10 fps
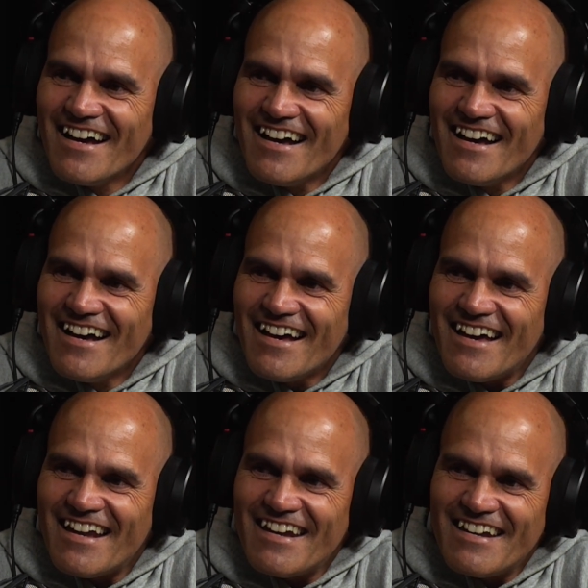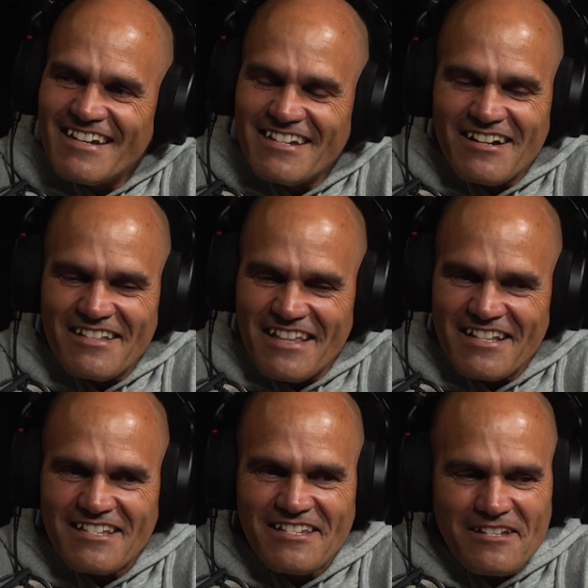And
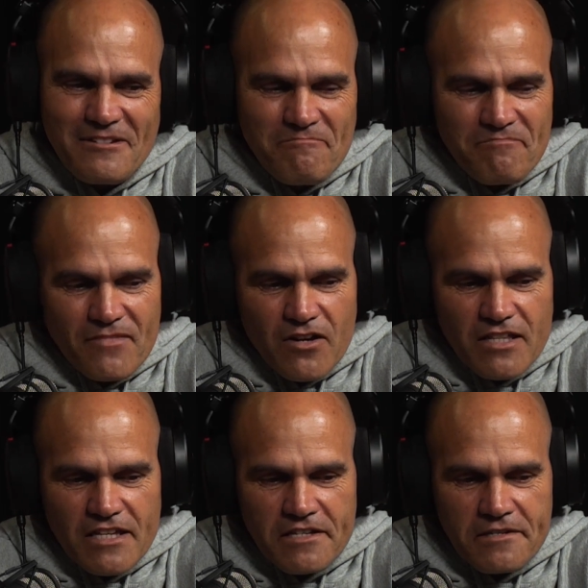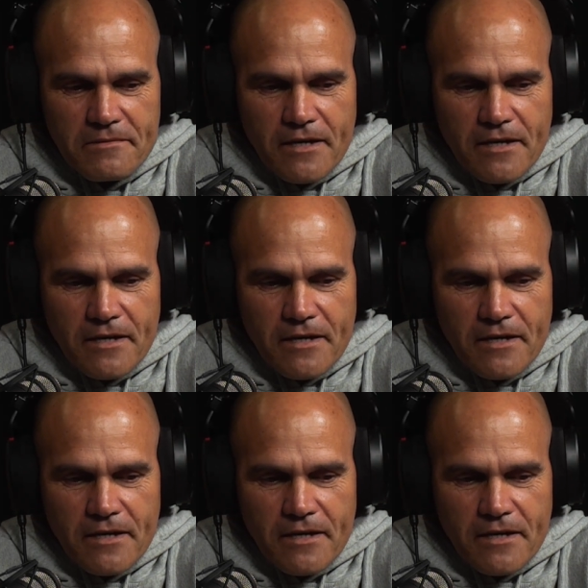that's I think.